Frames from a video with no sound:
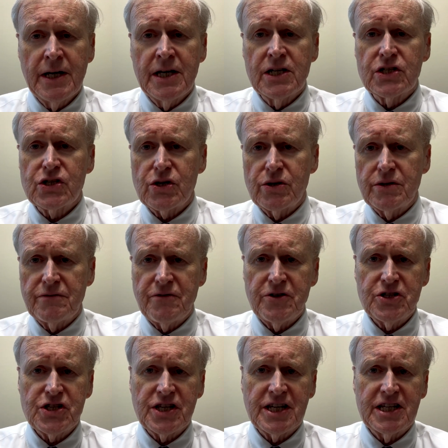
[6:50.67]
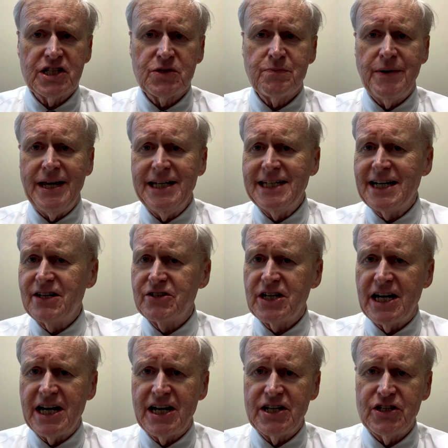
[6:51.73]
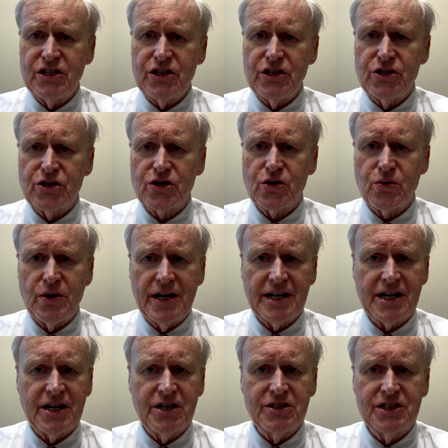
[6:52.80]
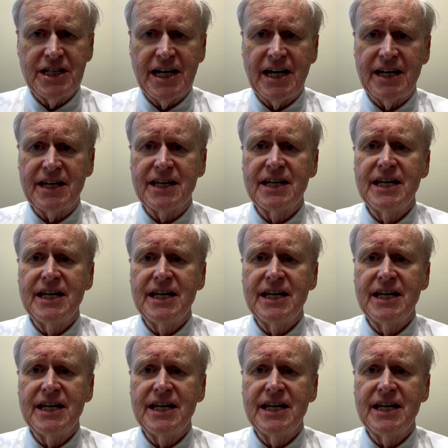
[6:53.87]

So the first thing is pay down on your credit card debt.